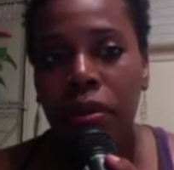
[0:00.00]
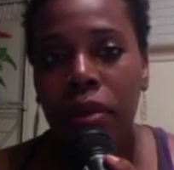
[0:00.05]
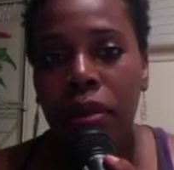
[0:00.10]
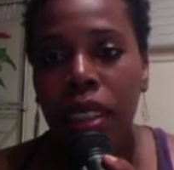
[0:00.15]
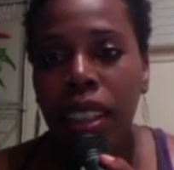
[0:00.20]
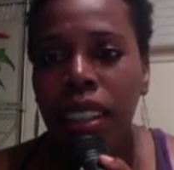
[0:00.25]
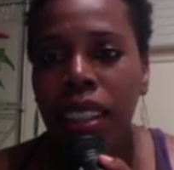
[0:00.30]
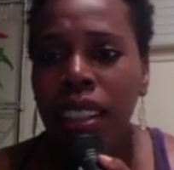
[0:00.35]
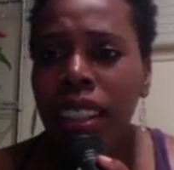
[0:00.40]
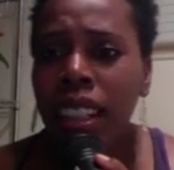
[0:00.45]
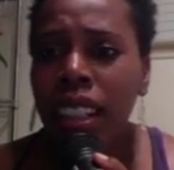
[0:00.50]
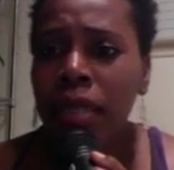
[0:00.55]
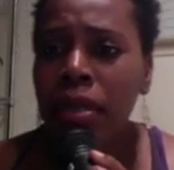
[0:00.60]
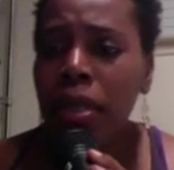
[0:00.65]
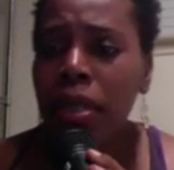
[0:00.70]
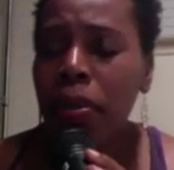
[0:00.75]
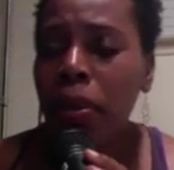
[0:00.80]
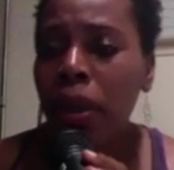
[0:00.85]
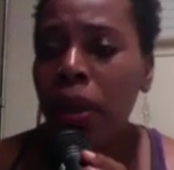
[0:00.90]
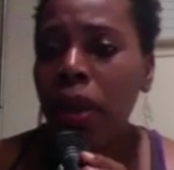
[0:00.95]
here comes
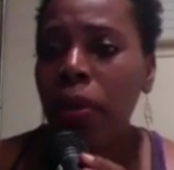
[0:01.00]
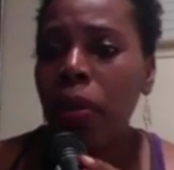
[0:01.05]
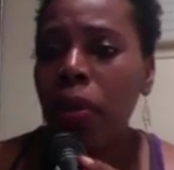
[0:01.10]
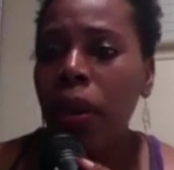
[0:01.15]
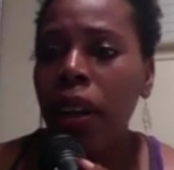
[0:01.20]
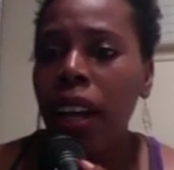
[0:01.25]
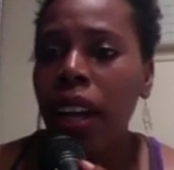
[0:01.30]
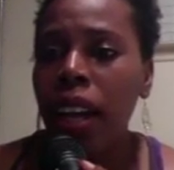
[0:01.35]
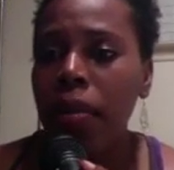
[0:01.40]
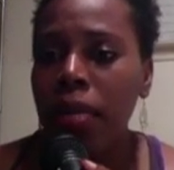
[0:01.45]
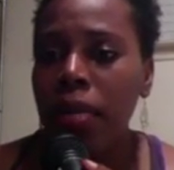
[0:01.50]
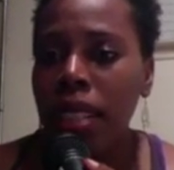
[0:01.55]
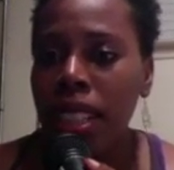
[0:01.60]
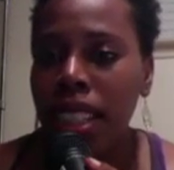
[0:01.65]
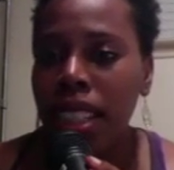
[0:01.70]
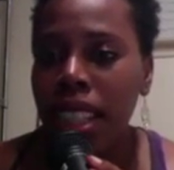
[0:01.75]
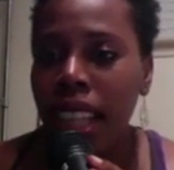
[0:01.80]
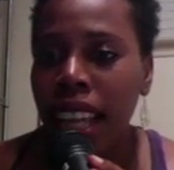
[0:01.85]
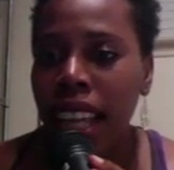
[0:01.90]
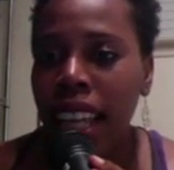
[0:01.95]
the point where I'm
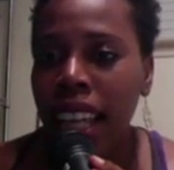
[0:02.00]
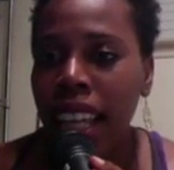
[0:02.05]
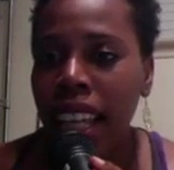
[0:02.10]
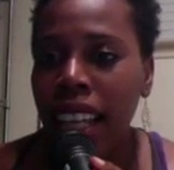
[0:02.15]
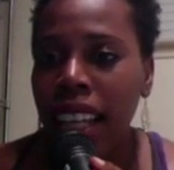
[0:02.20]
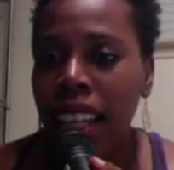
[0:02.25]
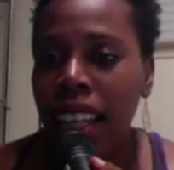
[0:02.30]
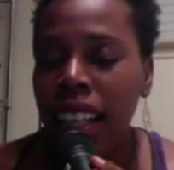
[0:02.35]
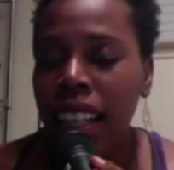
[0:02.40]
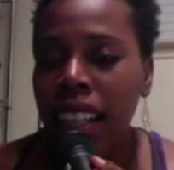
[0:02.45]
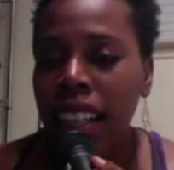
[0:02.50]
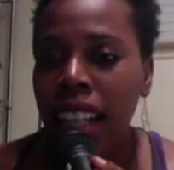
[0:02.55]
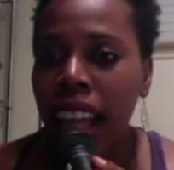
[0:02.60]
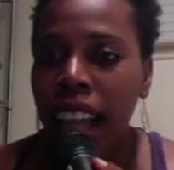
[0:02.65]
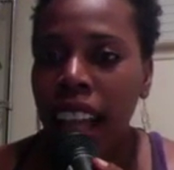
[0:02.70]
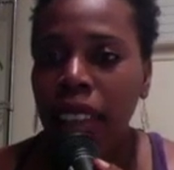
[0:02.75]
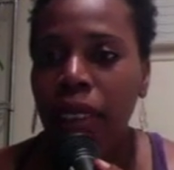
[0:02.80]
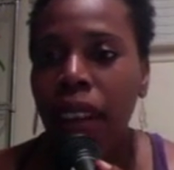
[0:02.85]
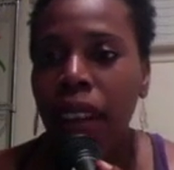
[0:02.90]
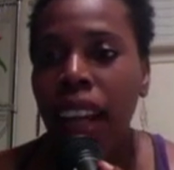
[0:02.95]
just like,
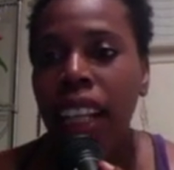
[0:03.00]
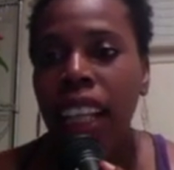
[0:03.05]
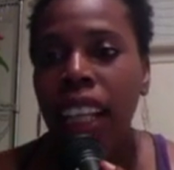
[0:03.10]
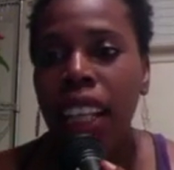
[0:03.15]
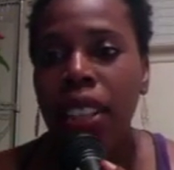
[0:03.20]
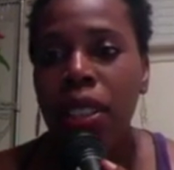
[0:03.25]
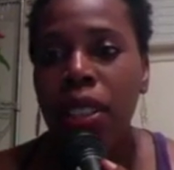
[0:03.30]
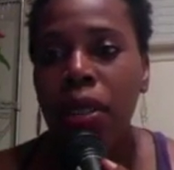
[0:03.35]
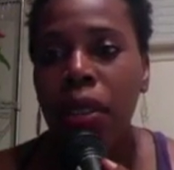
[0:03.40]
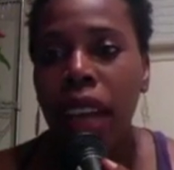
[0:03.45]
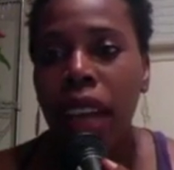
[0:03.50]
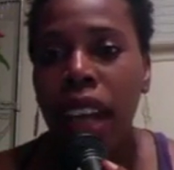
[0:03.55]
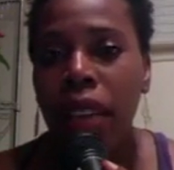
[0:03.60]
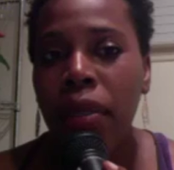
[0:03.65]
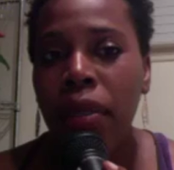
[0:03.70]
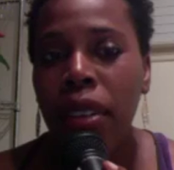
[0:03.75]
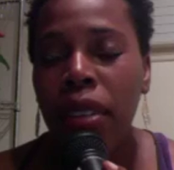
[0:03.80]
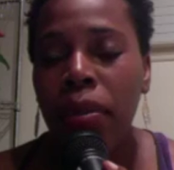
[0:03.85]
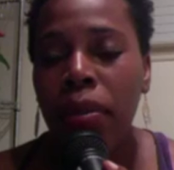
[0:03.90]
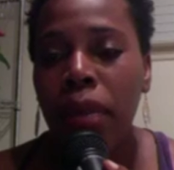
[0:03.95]
now you got to
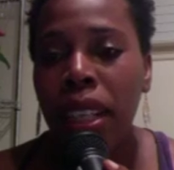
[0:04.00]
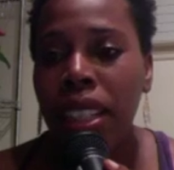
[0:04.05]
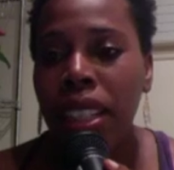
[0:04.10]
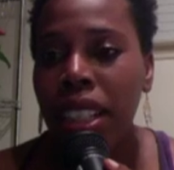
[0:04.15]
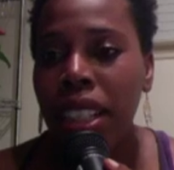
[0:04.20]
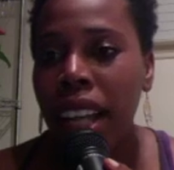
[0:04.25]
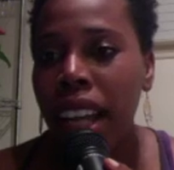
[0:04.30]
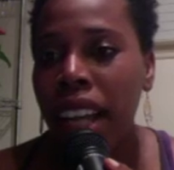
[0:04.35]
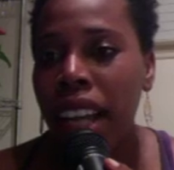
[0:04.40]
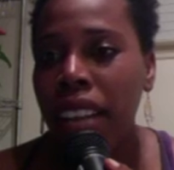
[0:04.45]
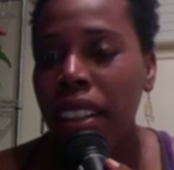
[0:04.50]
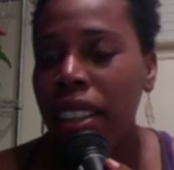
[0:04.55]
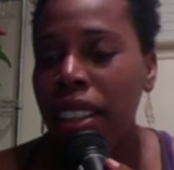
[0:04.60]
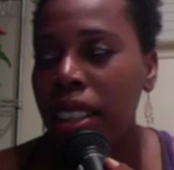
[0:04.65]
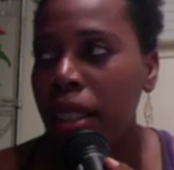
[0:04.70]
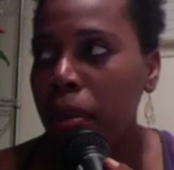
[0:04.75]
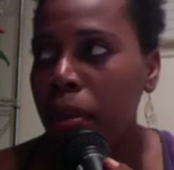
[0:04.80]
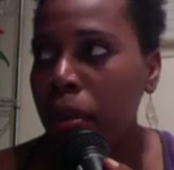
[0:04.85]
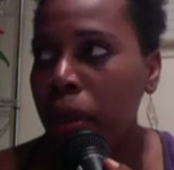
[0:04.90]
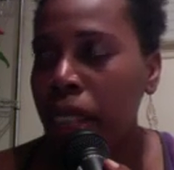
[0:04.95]
interact with my child in
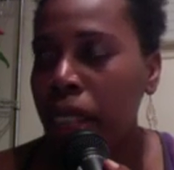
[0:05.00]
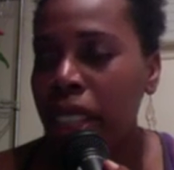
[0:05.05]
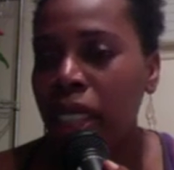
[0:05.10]
some way.